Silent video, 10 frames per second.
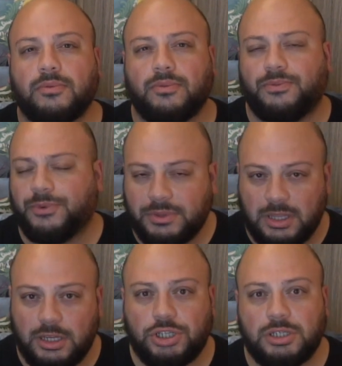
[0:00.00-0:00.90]
5th
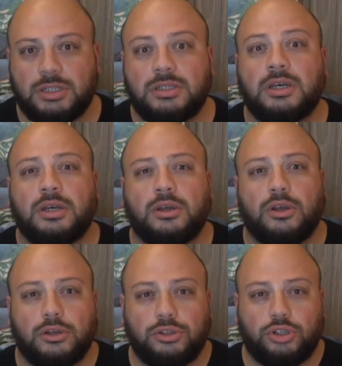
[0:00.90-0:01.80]
edition
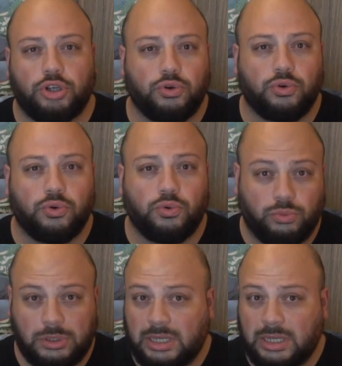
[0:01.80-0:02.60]
to this